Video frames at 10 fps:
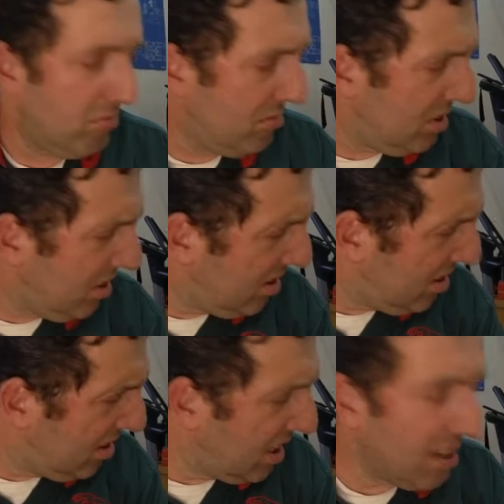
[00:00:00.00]
is
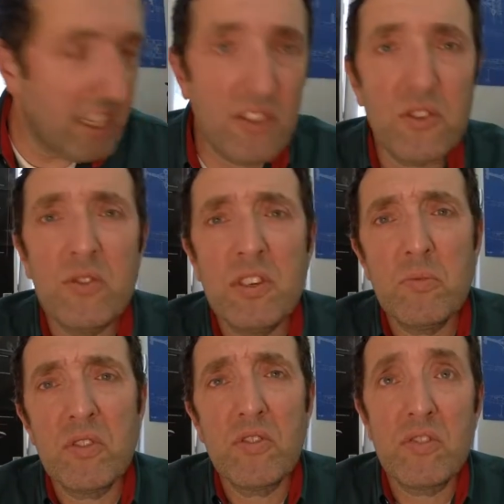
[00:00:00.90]
it? Yeah, issue
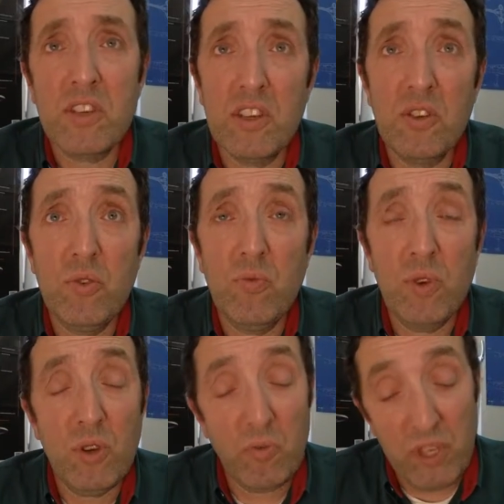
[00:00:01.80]
number 3.
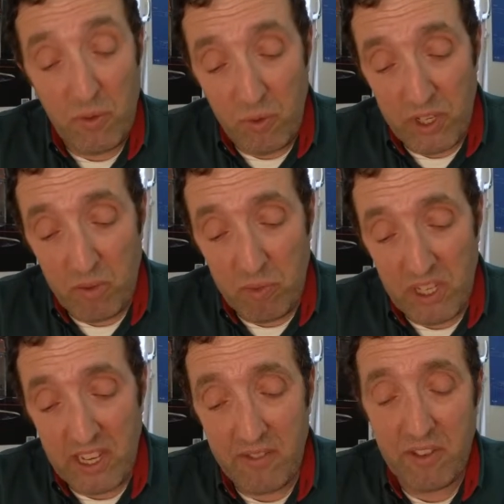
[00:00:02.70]
We will
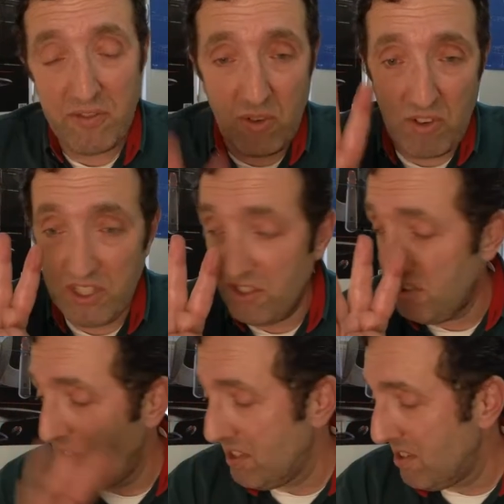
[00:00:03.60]
be having 4
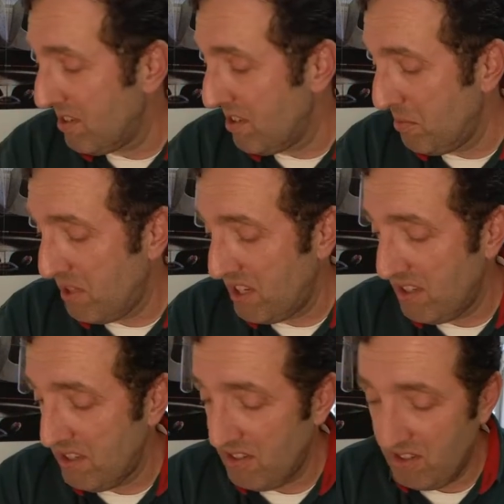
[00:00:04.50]
issues at the time
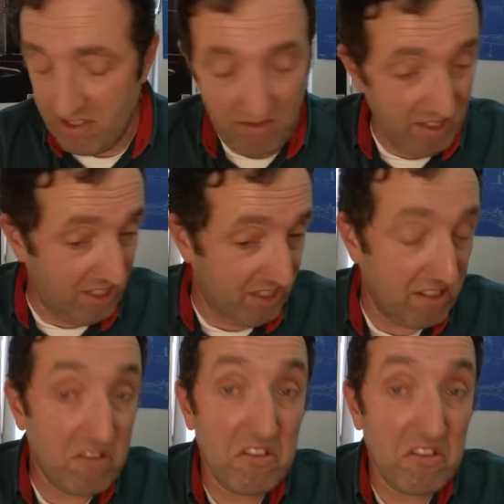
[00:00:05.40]
then, so